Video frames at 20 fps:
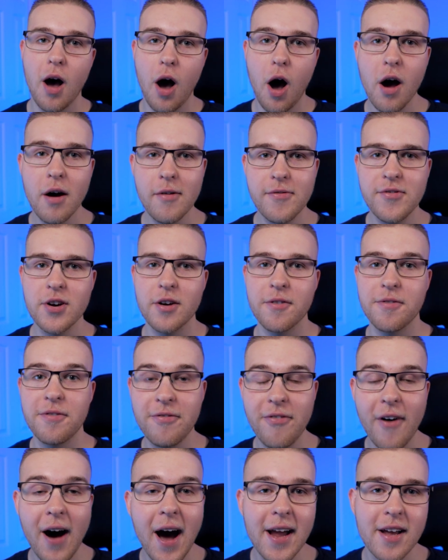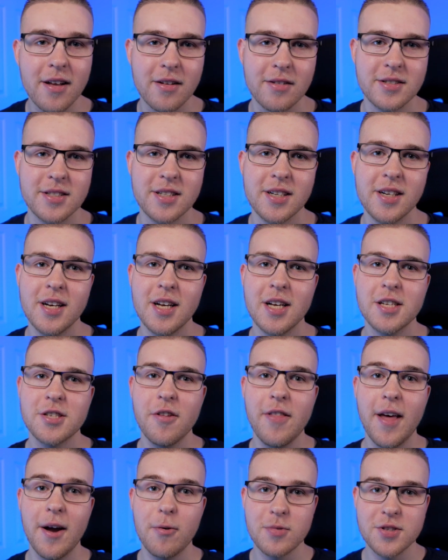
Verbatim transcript: of your files so that